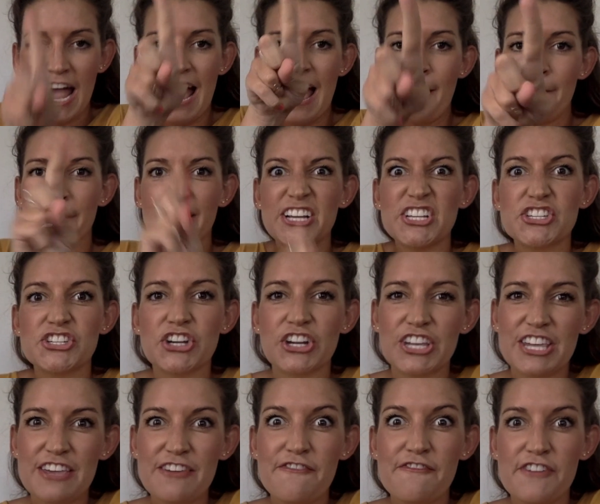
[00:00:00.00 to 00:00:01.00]
And my
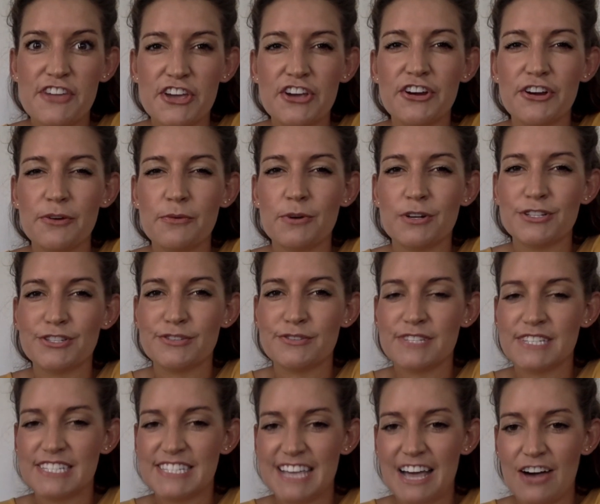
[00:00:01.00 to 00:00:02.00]
tricky finger wants you
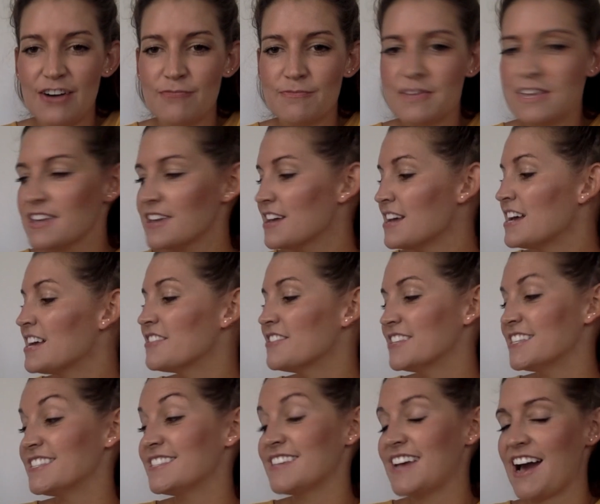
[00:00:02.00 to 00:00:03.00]
to tell me
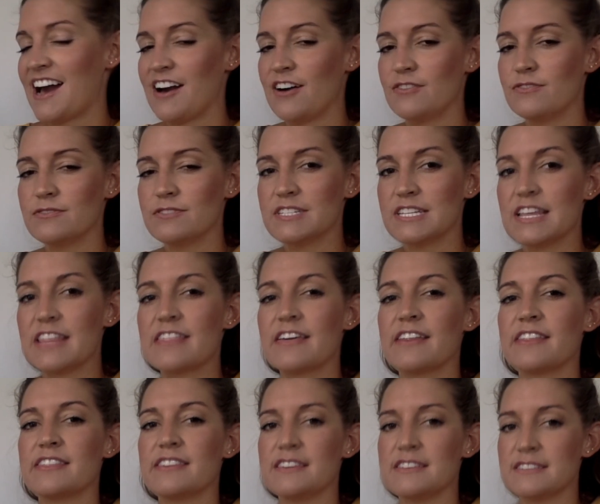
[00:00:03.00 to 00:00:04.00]
the sound
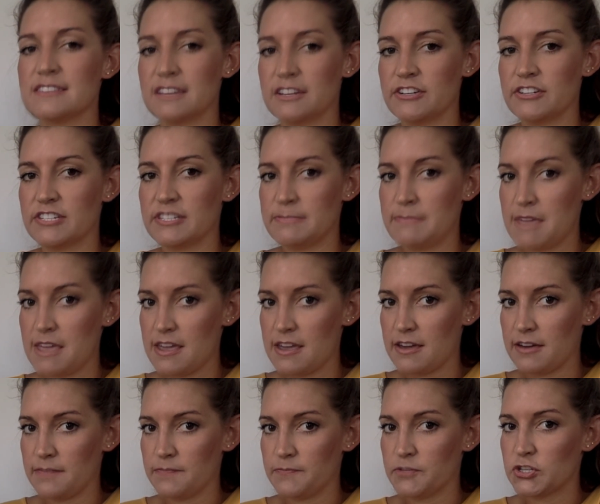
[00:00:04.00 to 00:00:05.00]
that these letters make.
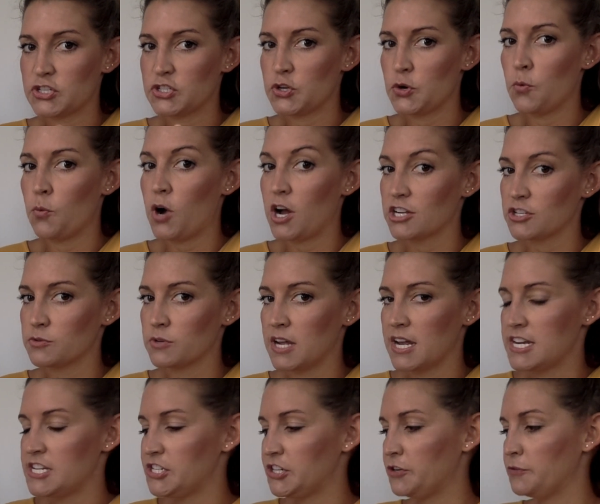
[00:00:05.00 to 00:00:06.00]
So watch what
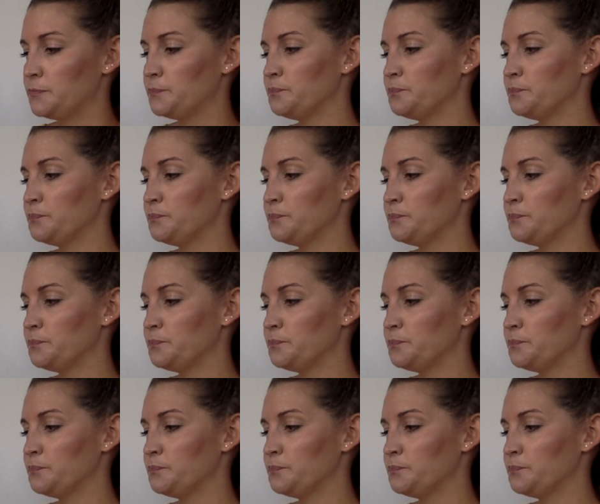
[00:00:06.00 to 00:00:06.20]
I do.